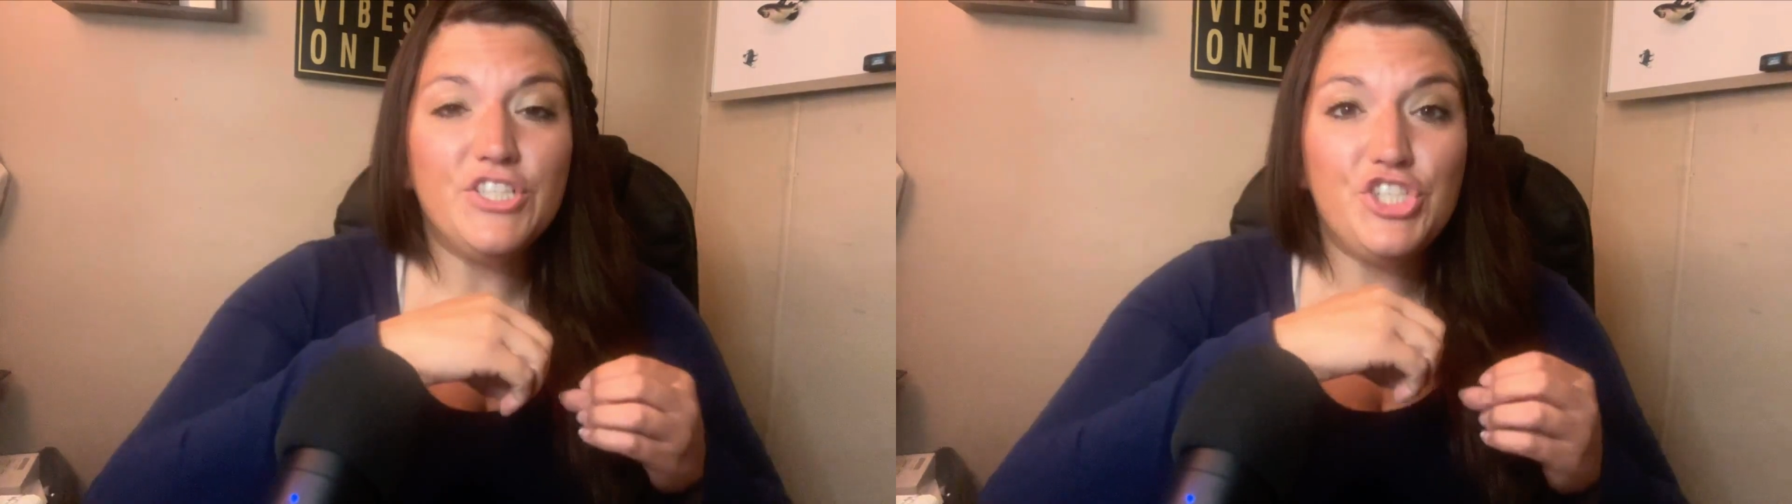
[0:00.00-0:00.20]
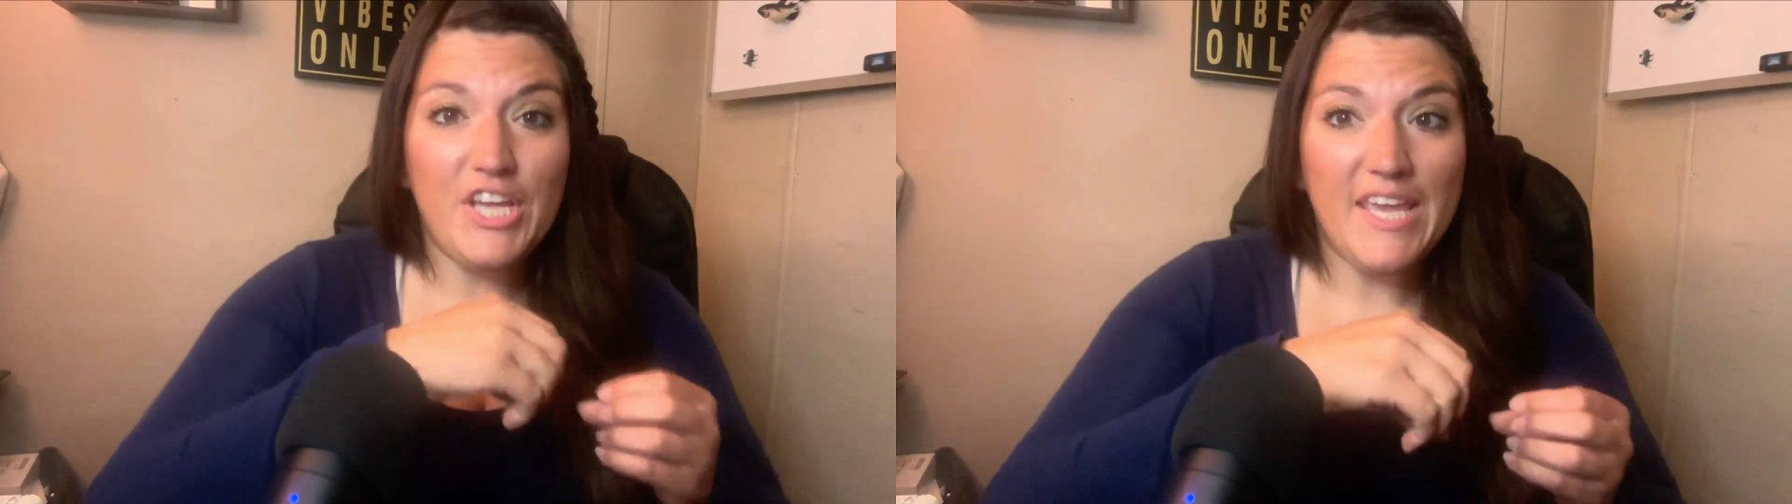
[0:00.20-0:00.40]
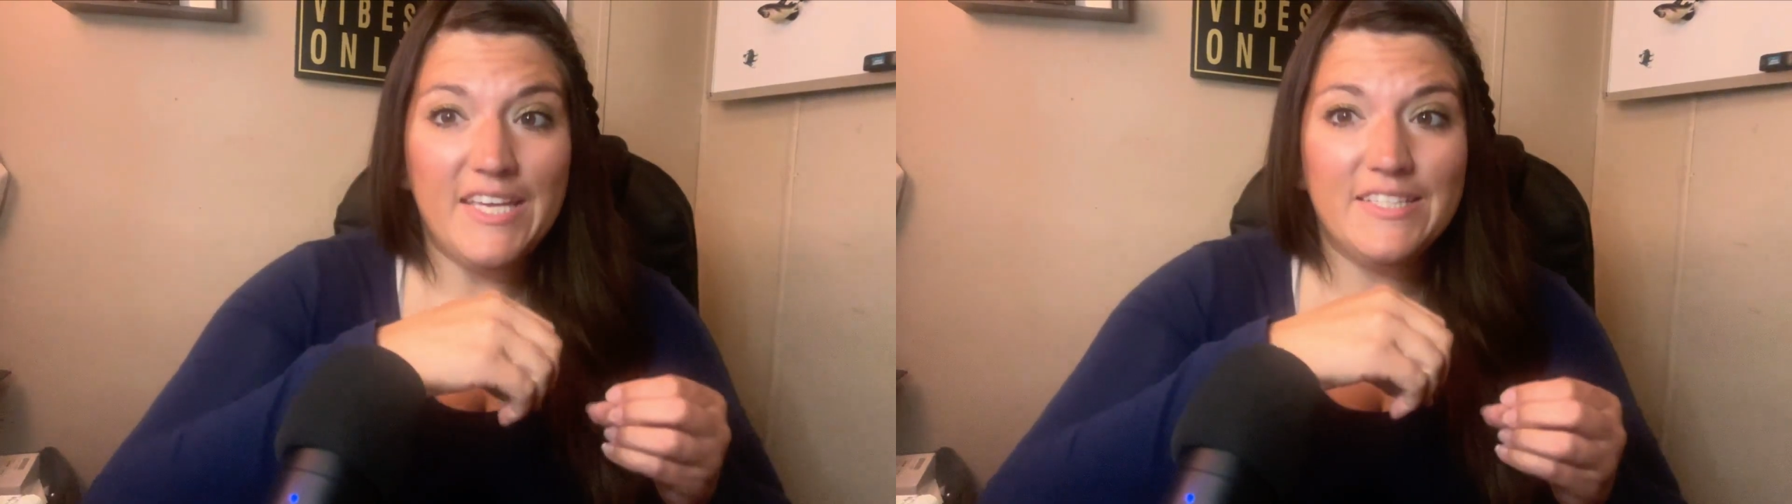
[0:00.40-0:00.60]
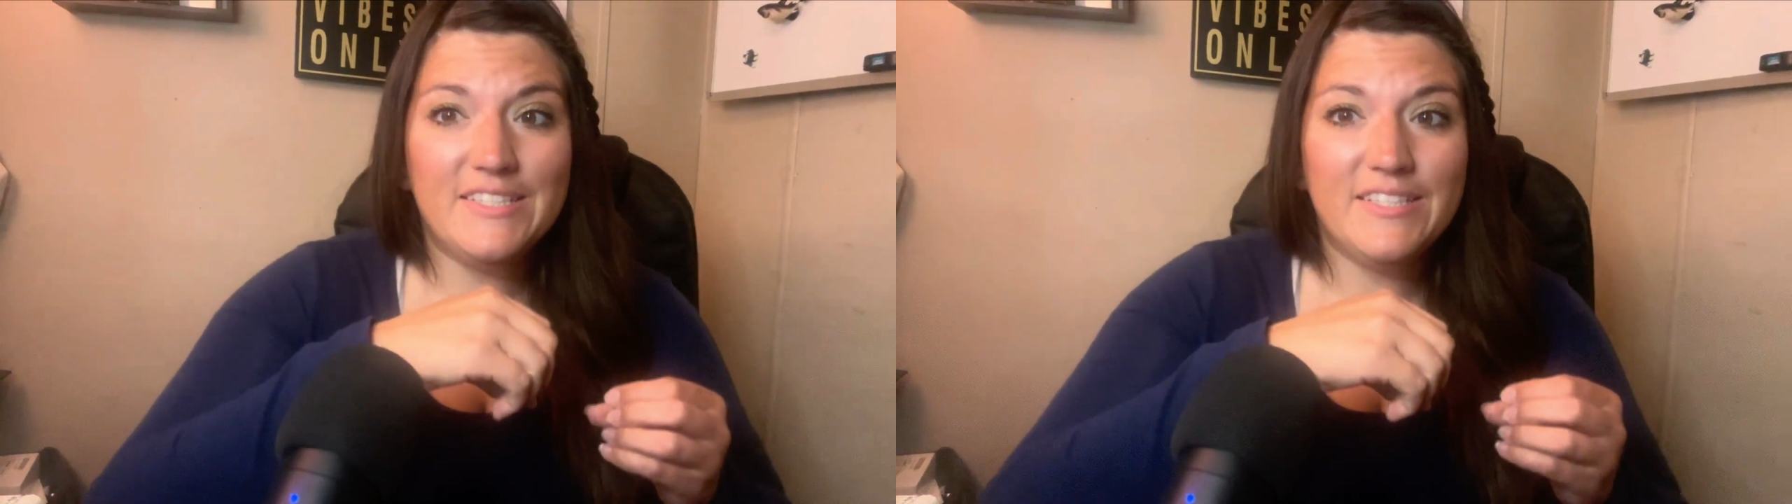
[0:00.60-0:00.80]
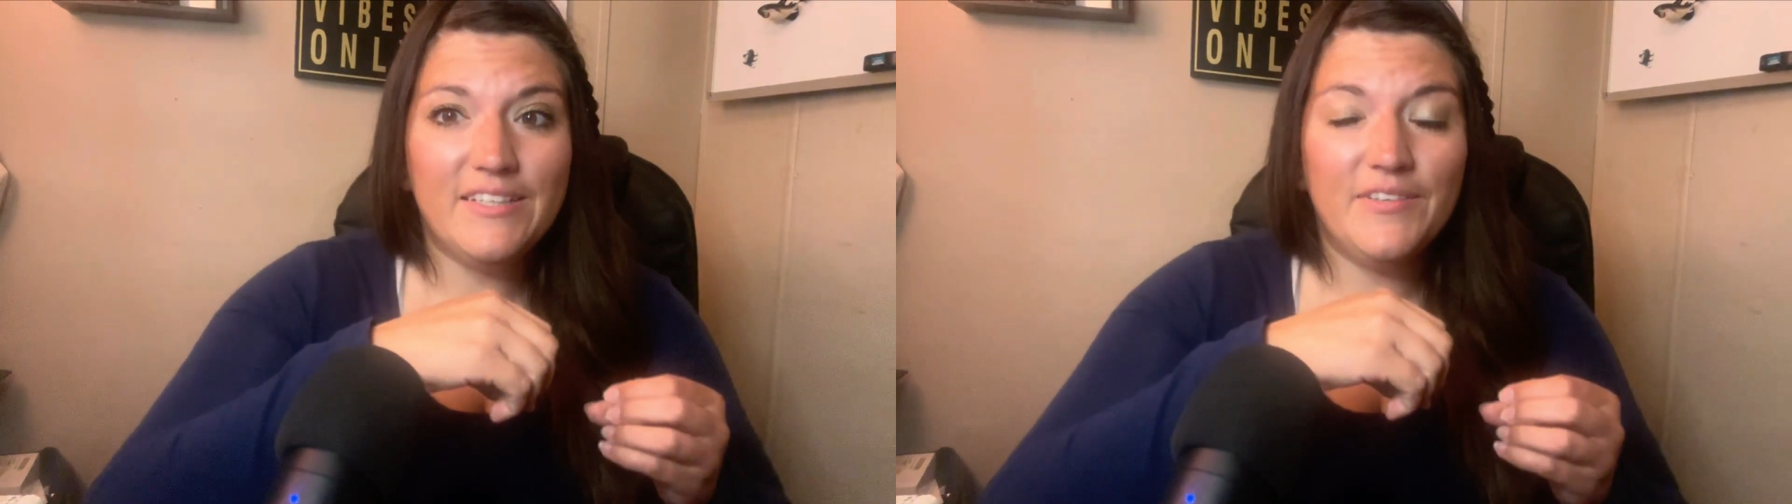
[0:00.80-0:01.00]

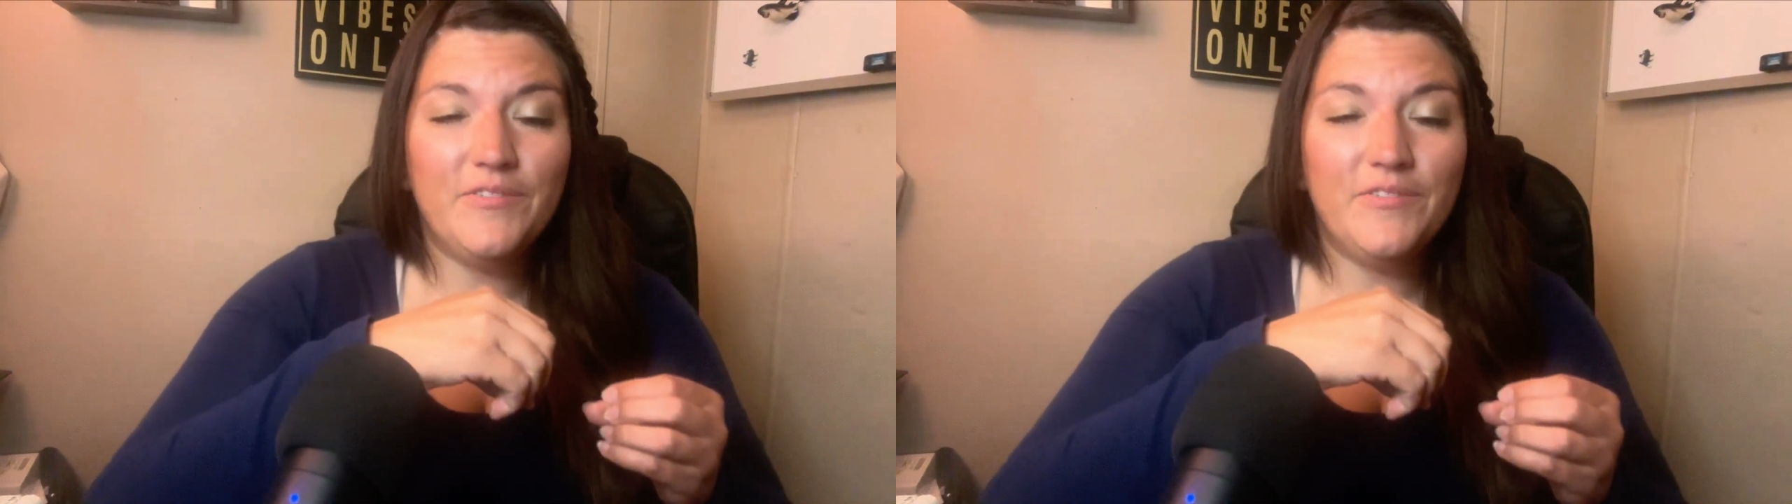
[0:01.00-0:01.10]
Jinx,